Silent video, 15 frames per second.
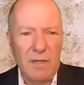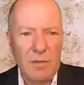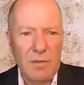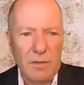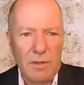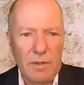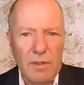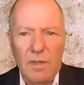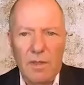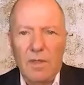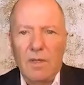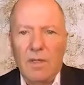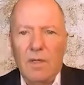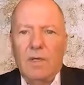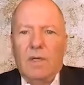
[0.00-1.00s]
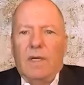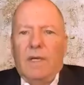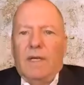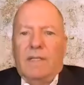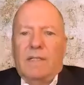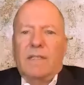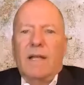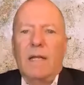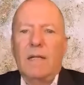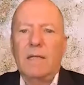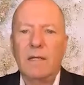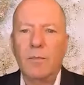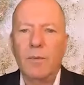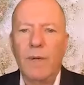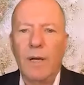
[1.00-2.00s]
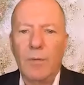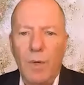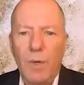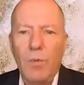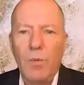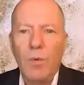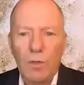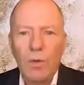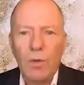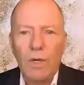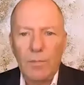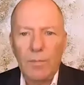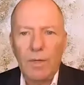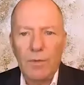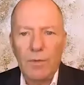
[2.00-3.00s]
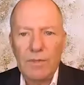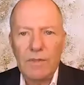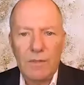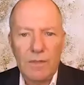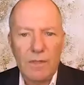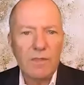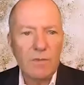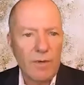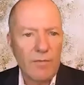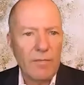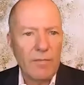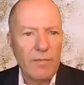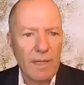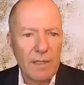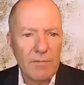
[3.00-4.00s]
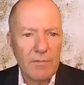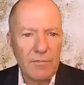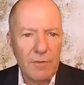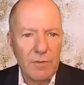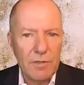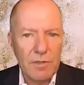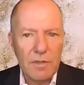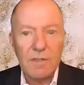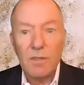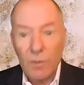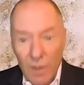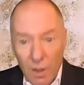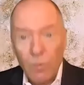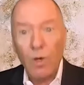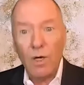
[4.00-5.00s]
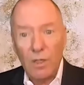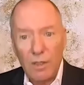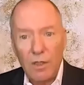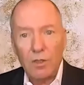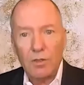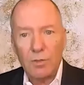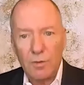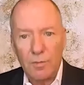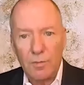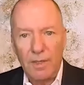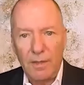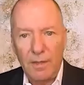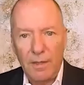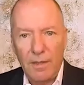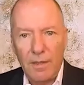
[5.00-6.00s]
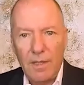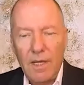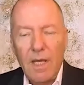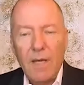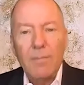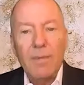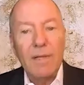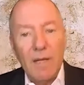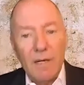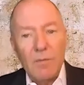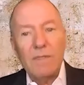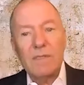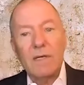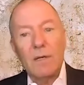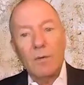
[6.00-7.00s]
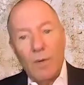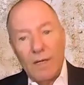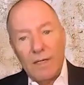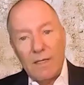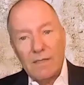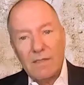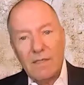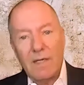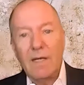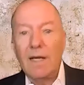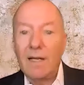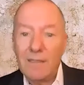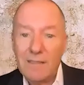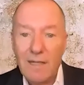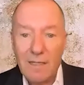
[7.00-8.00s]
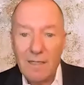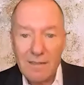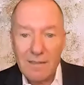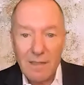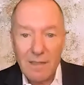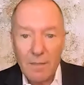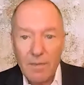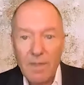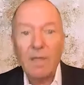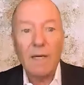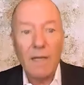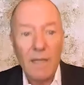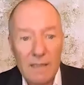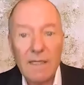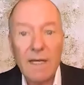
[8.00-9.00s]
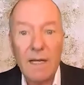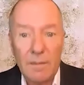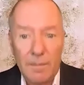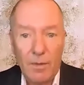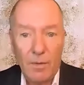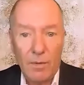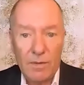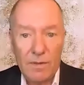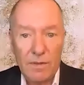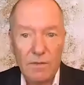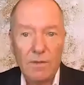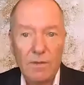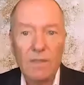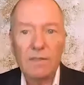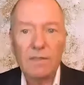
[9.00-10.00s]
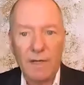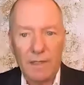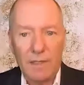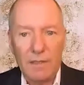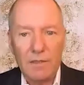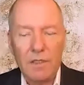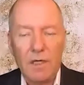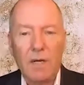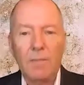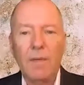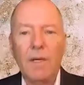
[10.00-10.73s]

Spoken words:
good. It's not that we want to help our students to have a better future. So the quality should be there. But then we said, wait a second, let's not stop there. Let's help our students find a job.